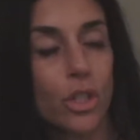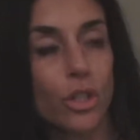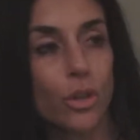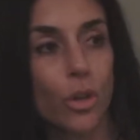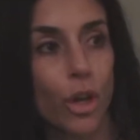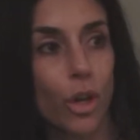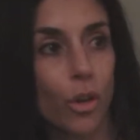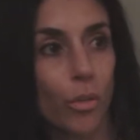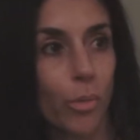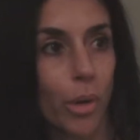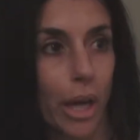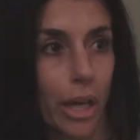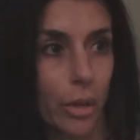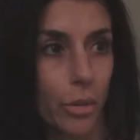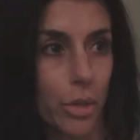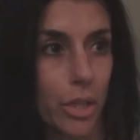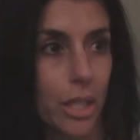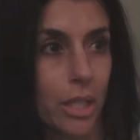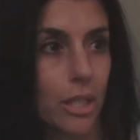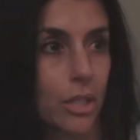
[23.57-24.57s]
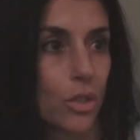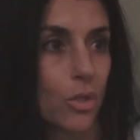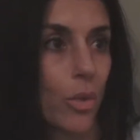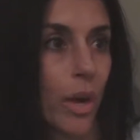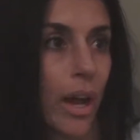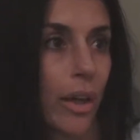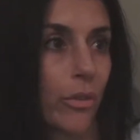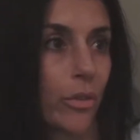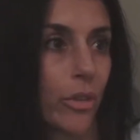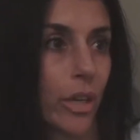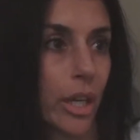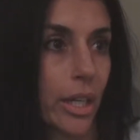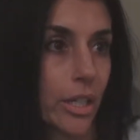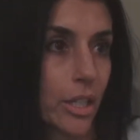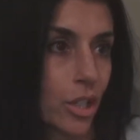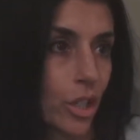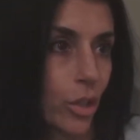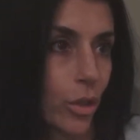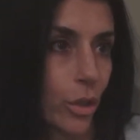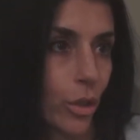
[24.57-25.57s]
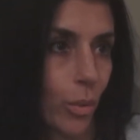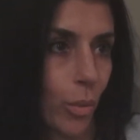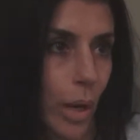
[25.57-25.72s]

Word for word: your own body resistance rather than exterior